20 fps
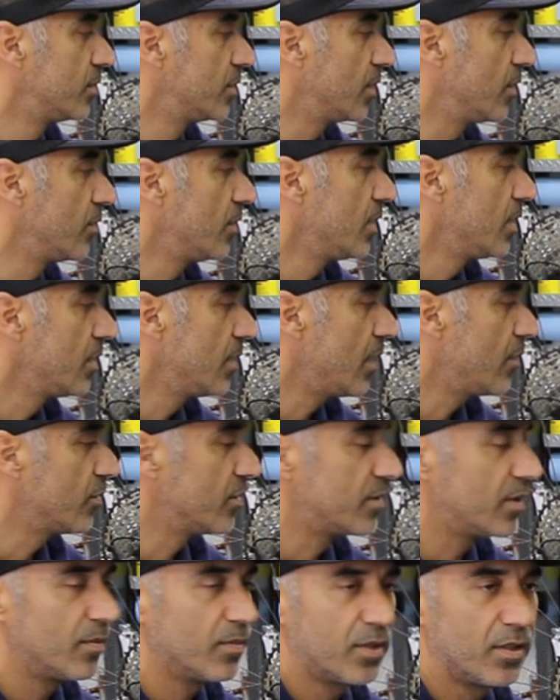So that
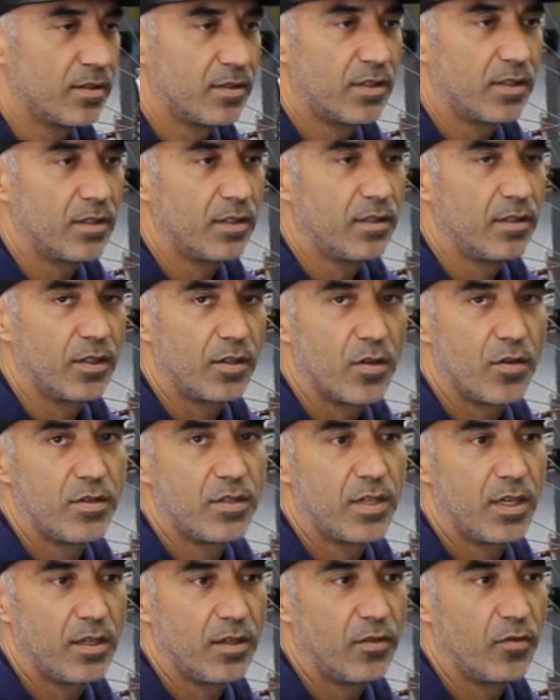was something to
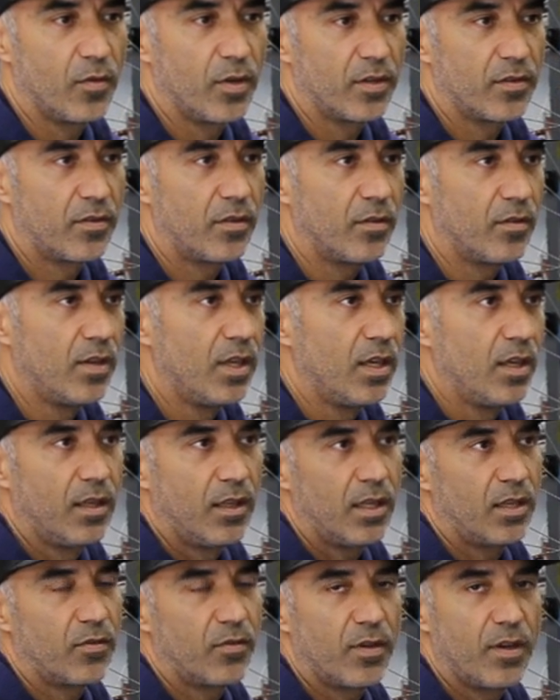negotiate as well. So
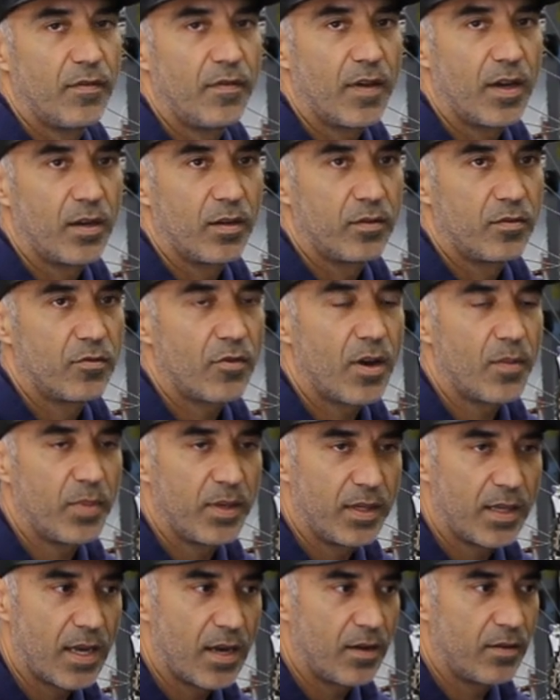that's when I found
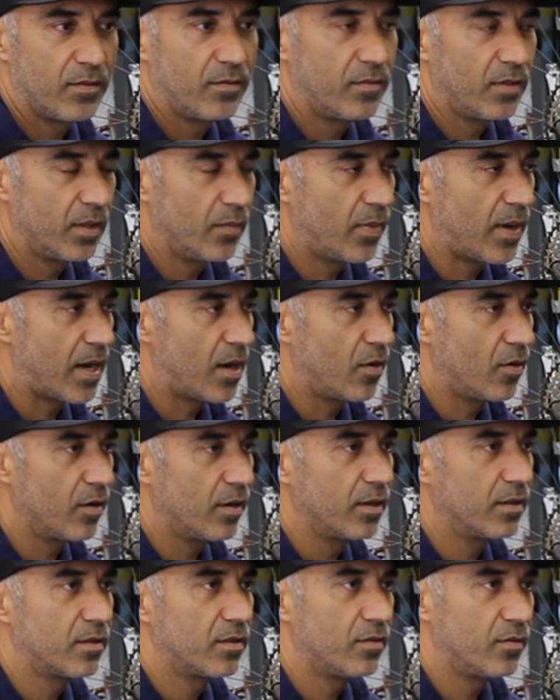dropping down the power
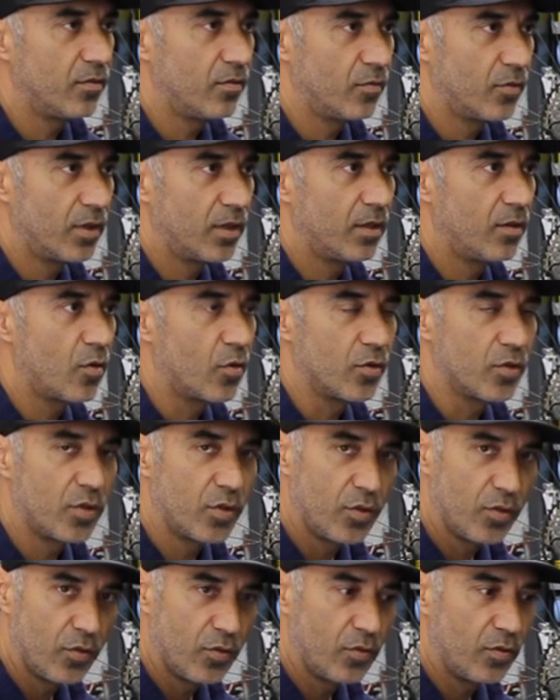into one or
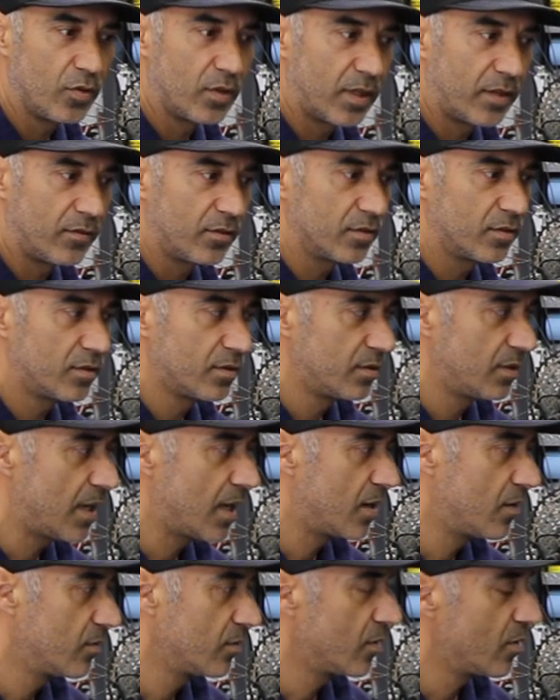two levels
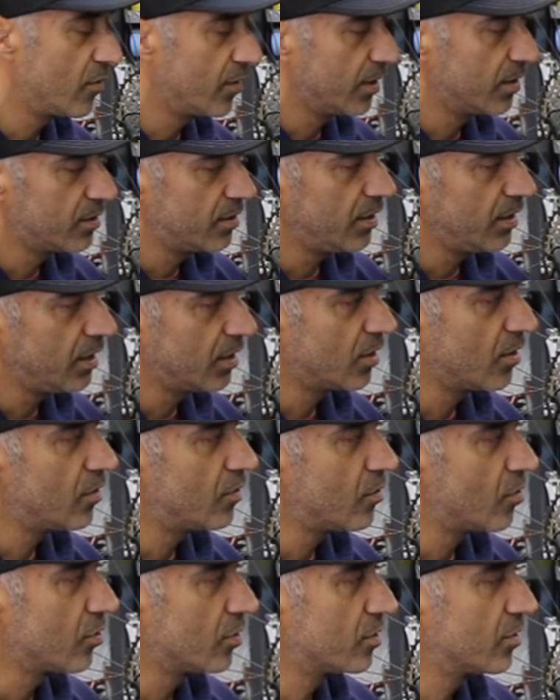down, going into
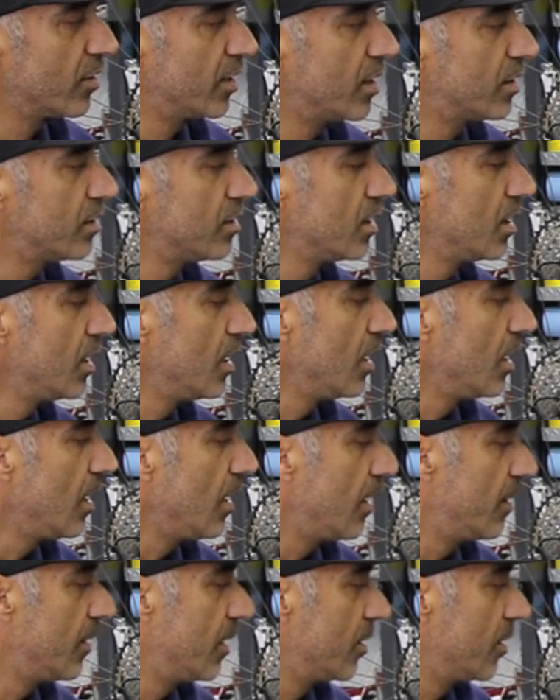eco or trail. And